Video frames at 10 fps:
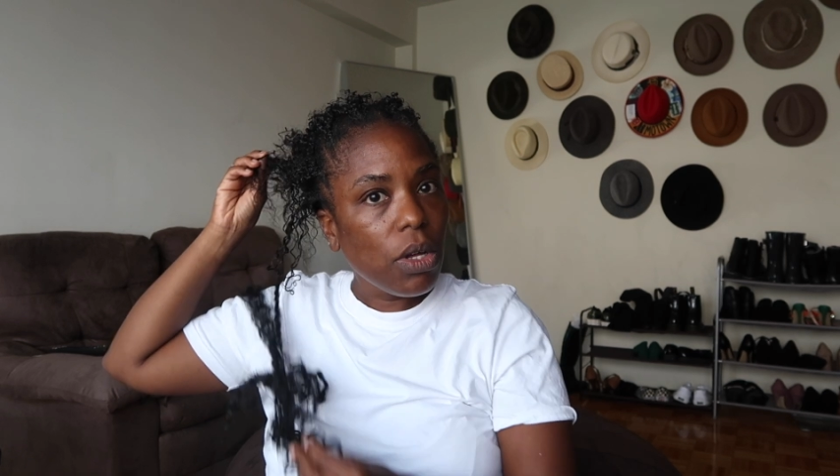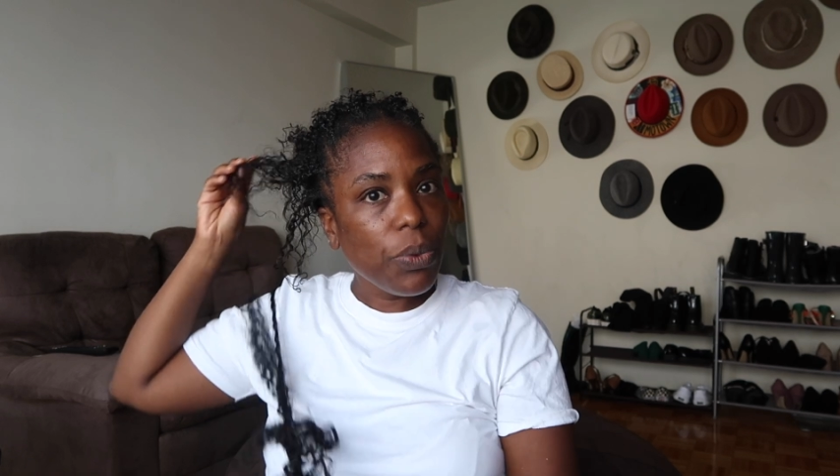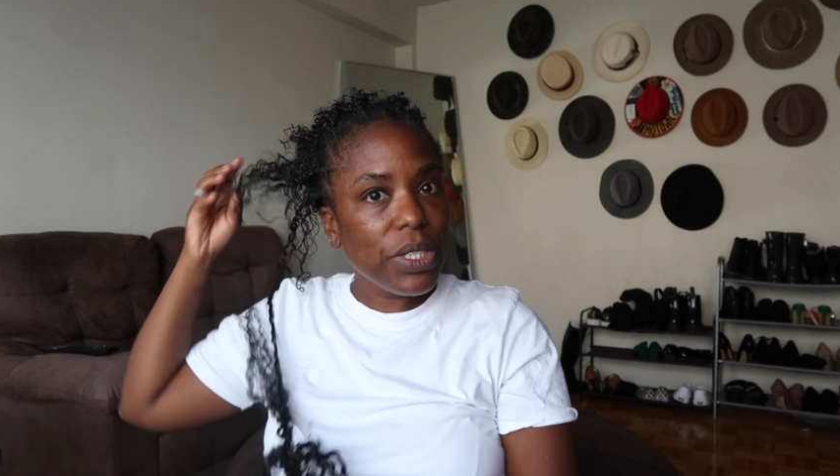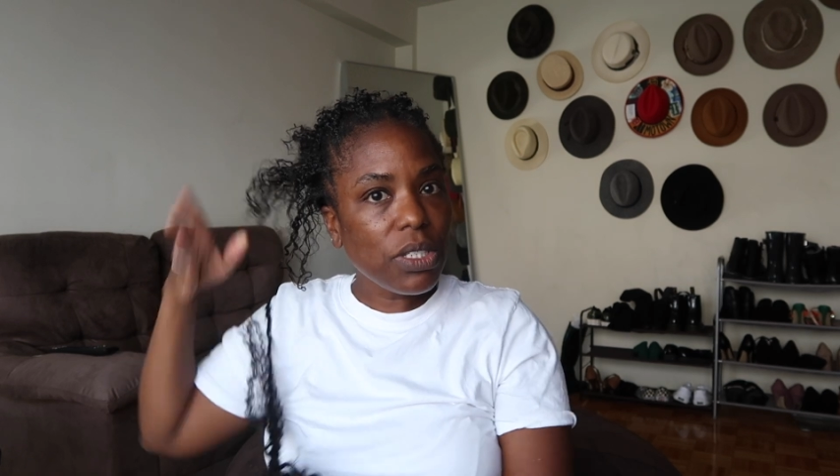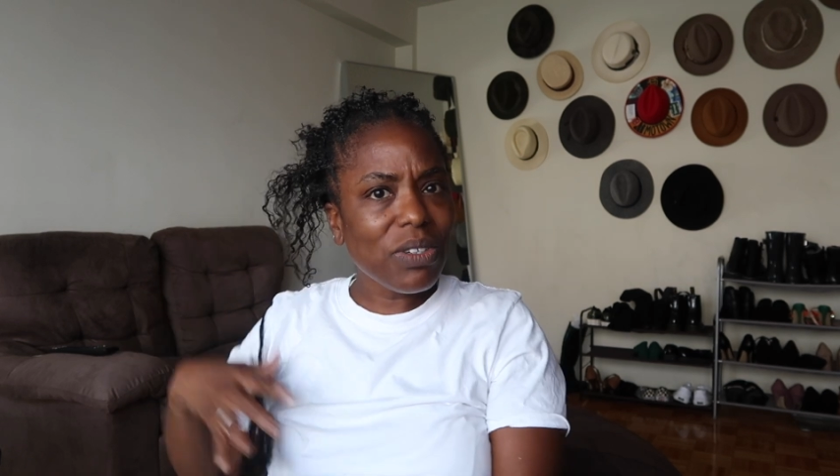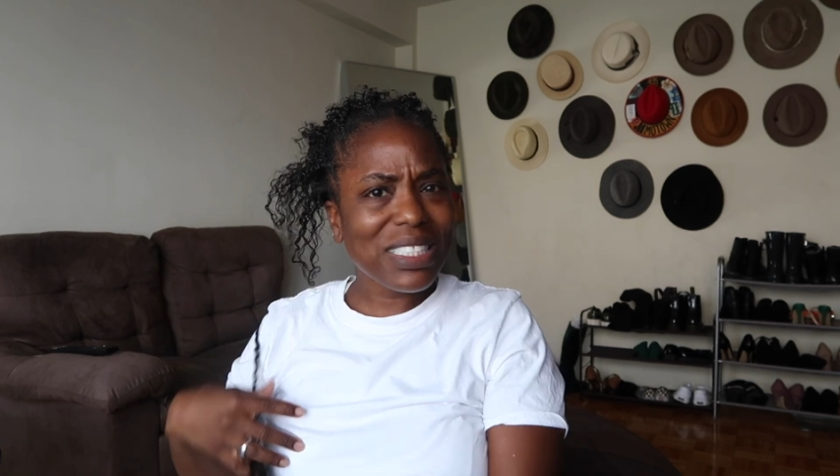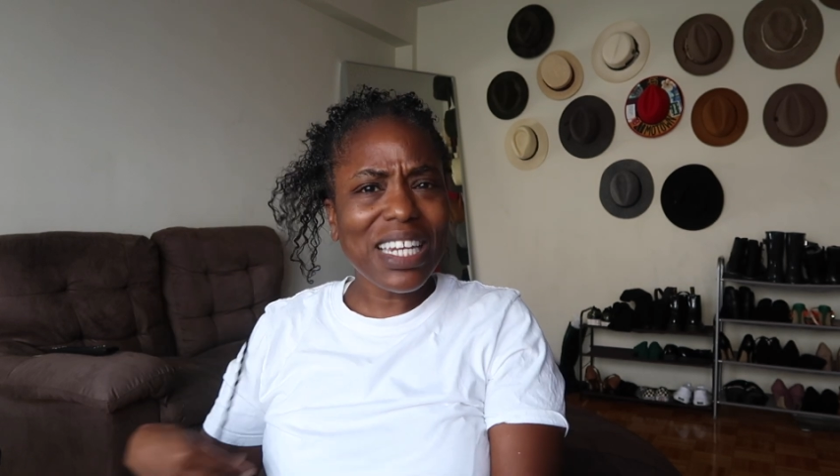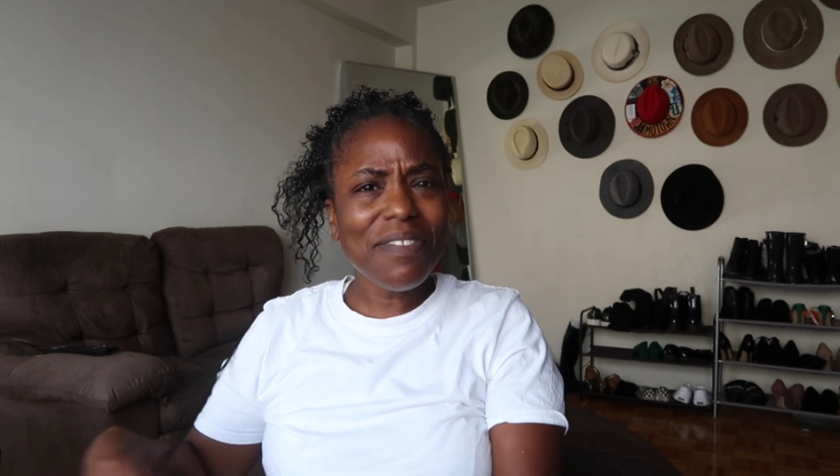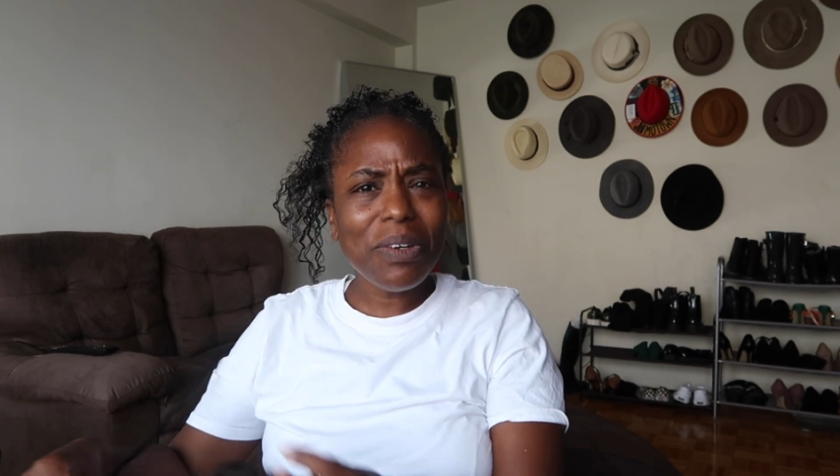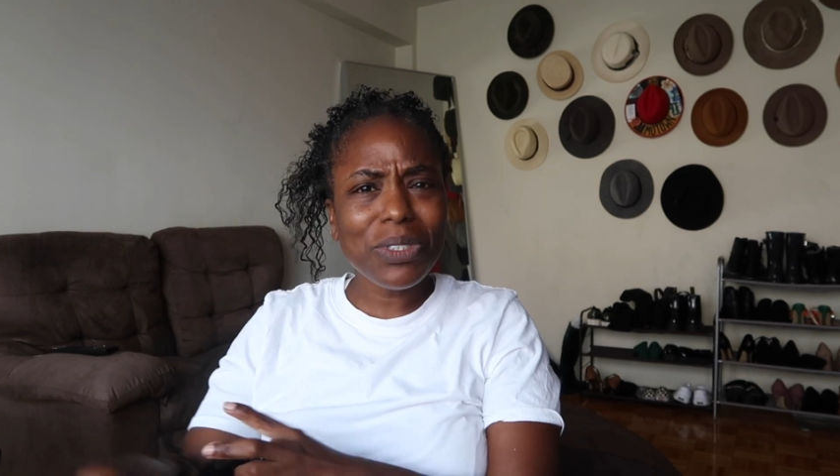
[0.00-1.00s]
we don't, because I
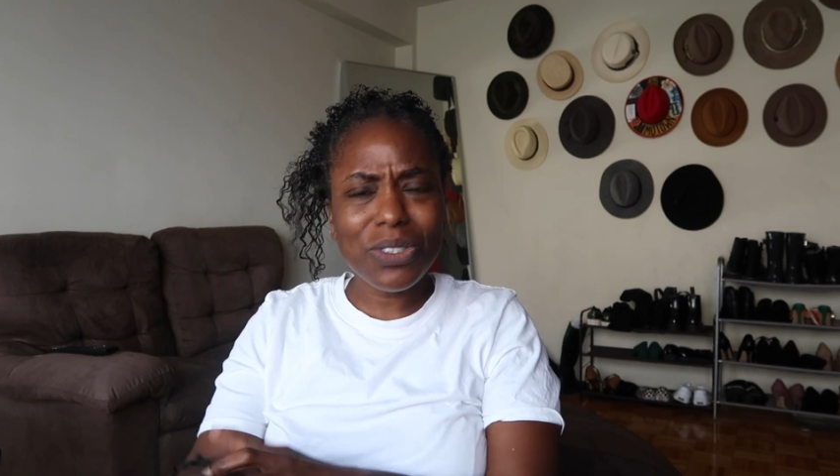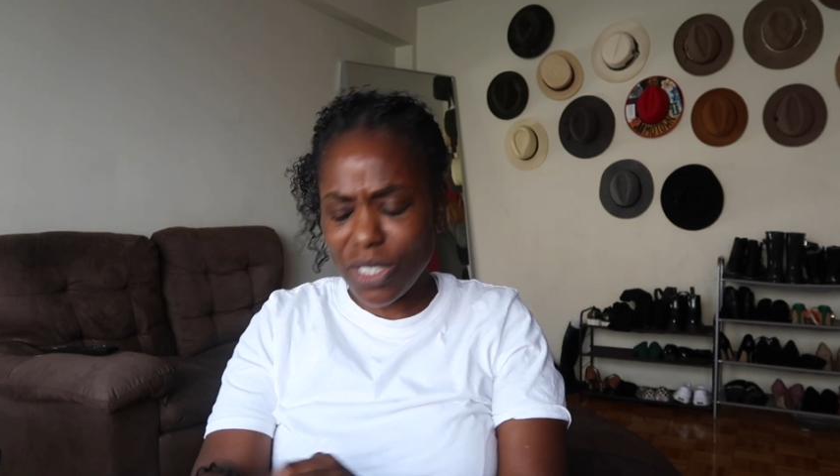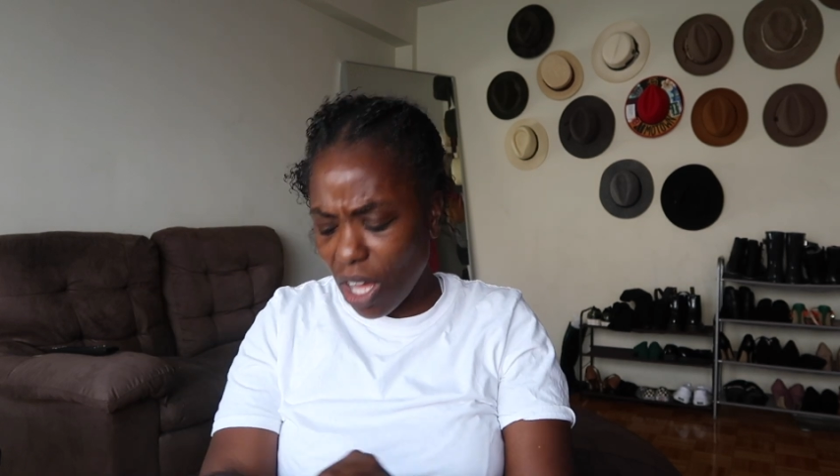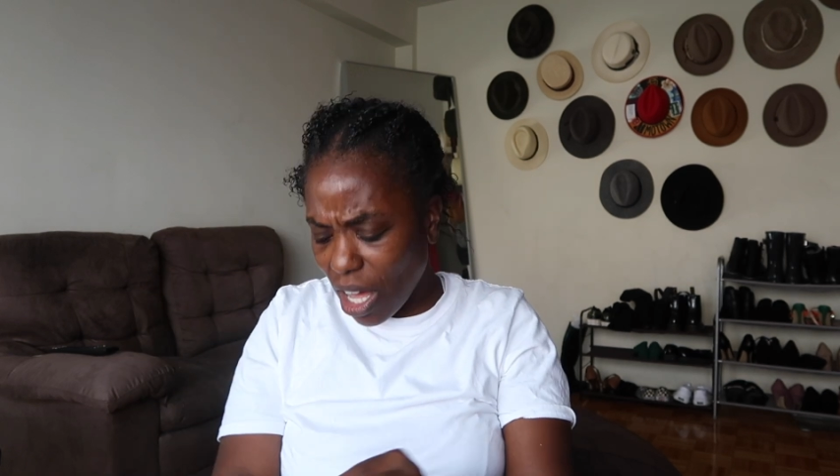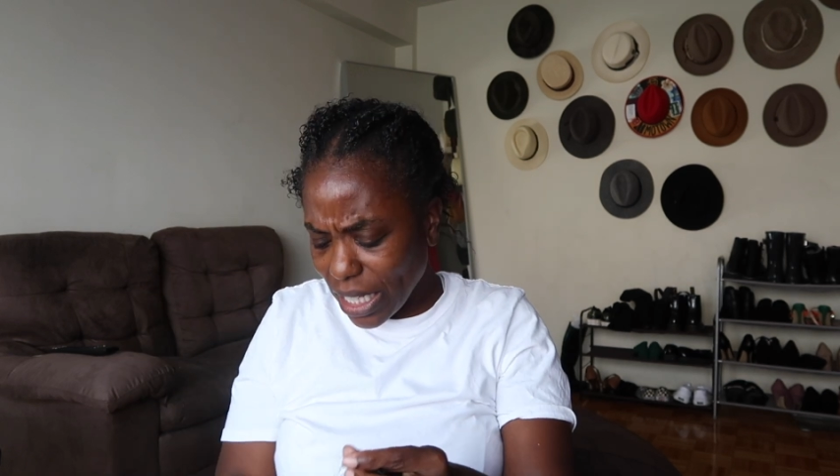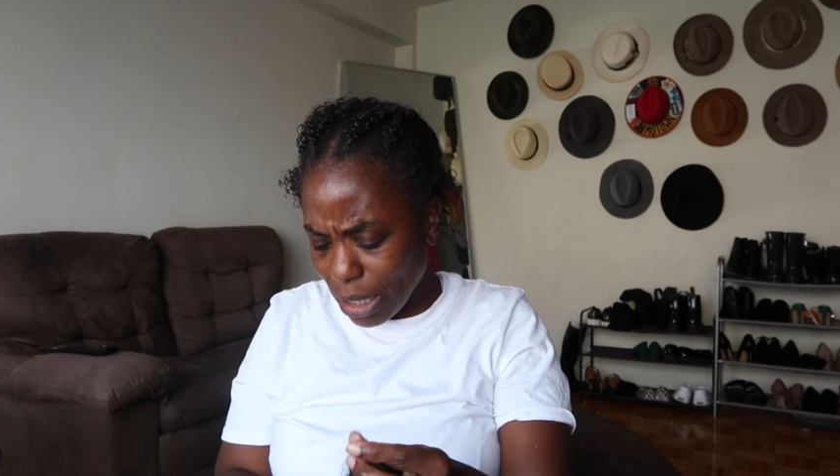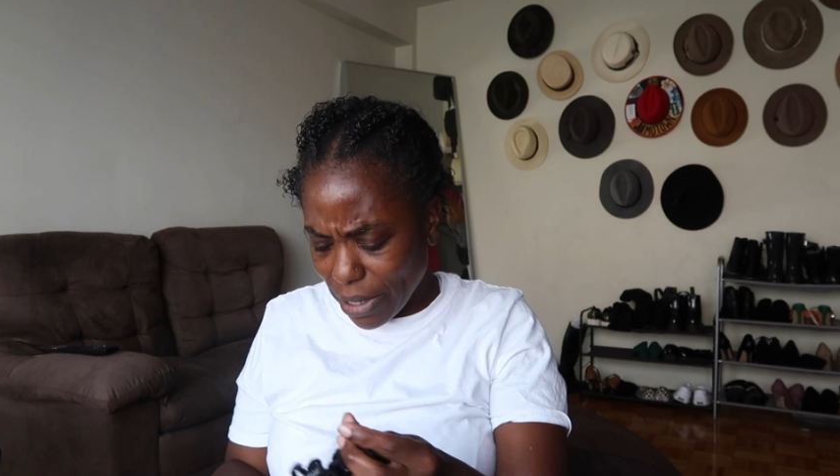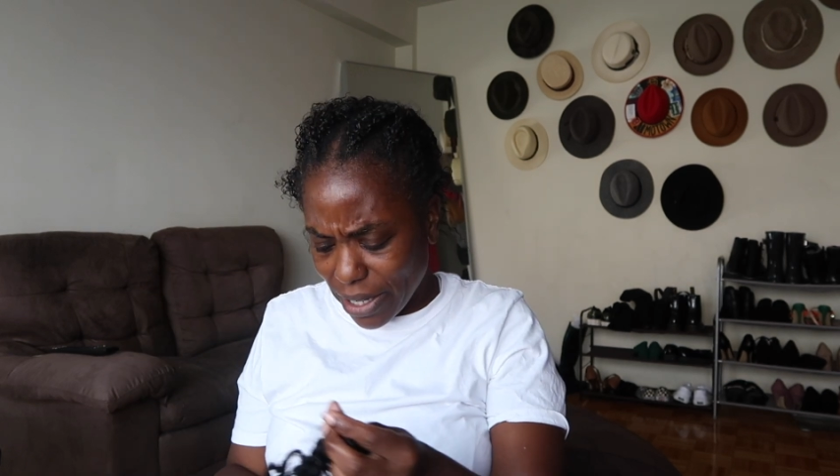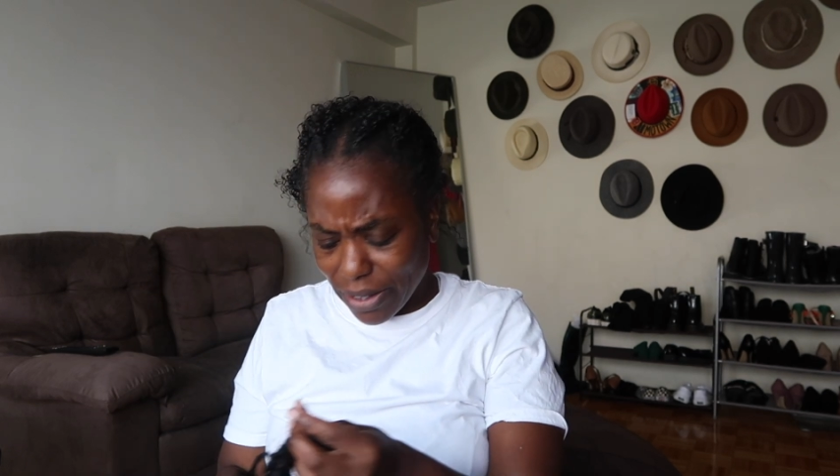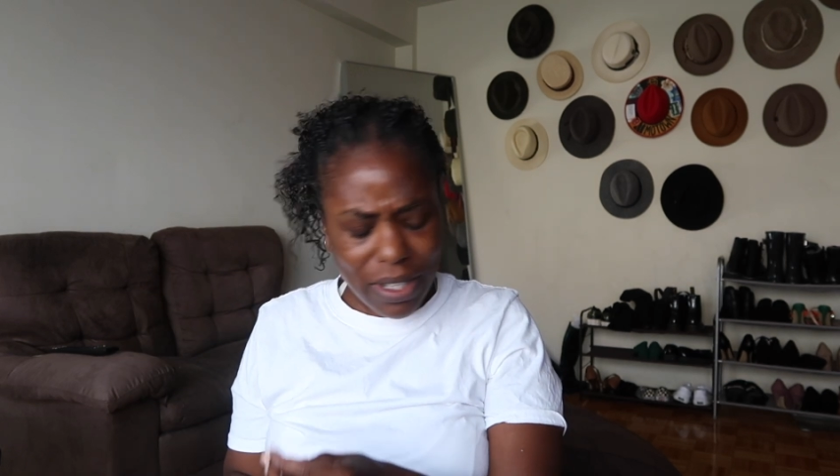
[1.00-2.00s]
didn't even know what you were talking
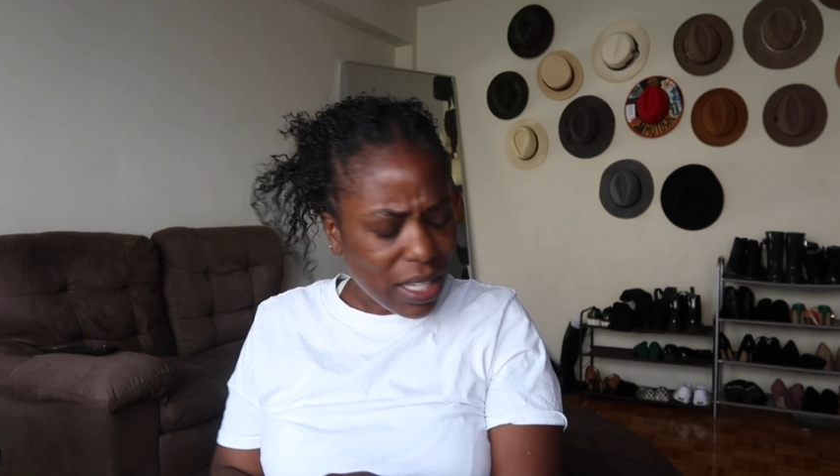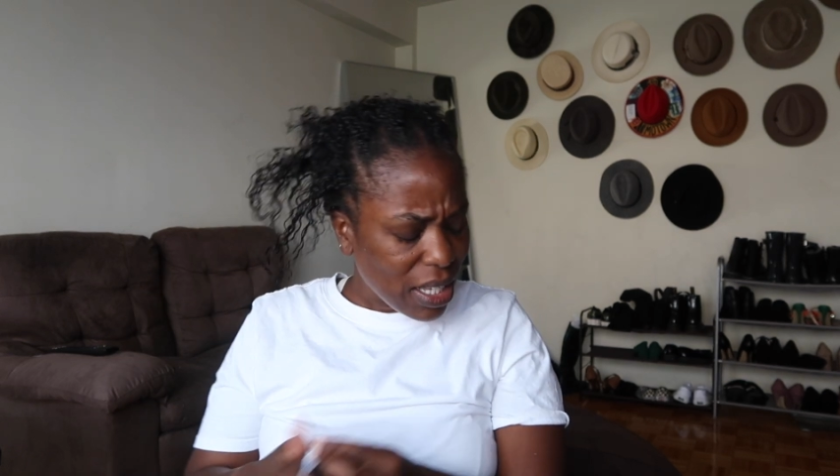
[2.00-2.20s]
about.